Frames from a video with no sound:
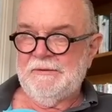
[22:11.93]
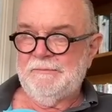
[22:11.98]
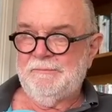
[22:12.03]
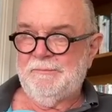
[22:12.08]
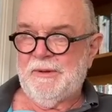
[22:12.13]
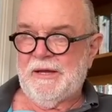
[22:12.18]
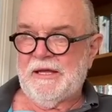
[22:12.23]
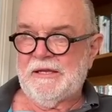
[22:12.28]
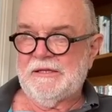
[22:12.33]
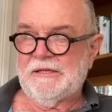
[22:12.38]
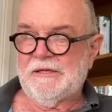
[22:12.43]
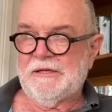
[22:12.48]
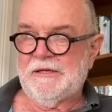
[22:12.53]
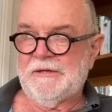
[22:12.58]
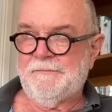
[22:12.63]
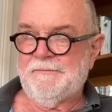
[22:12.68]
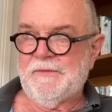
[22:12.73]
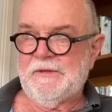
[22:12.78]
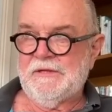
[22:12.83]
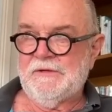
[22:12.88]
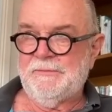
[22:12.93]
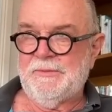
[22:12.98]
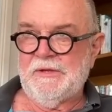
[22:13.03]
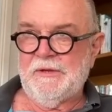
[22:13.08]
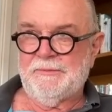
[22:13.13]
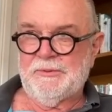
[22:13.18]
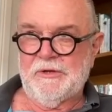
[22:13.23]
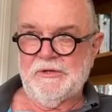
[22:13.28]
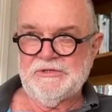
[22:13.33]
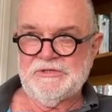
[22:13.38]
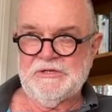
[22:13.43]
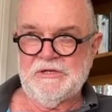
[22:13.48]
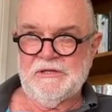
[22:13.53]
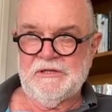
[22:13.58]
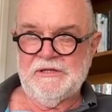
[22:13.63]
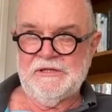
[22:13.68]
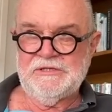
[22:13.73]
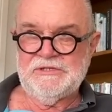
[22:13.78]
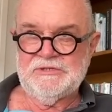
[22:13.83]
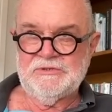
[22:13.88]
But he'll be approaching a
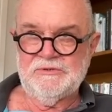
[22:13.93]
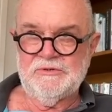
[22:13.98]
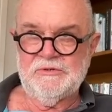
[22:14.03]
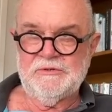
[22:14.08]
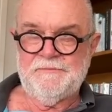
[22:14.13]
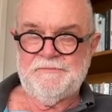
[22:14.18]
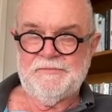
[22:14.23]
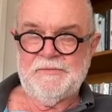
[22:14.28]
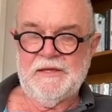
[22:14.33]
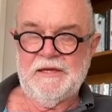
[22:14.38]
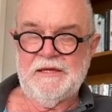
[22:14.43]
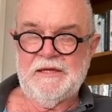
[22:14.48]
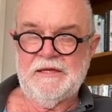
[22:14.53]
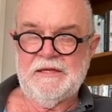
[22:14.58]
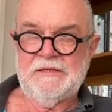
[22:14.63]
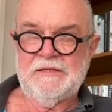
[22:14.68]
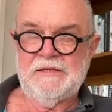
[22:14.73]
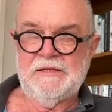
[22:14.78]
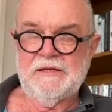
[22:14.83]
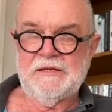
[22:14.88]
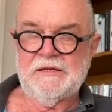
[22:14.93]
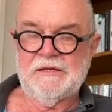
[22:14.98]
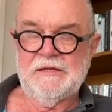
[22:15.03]
lee shore, and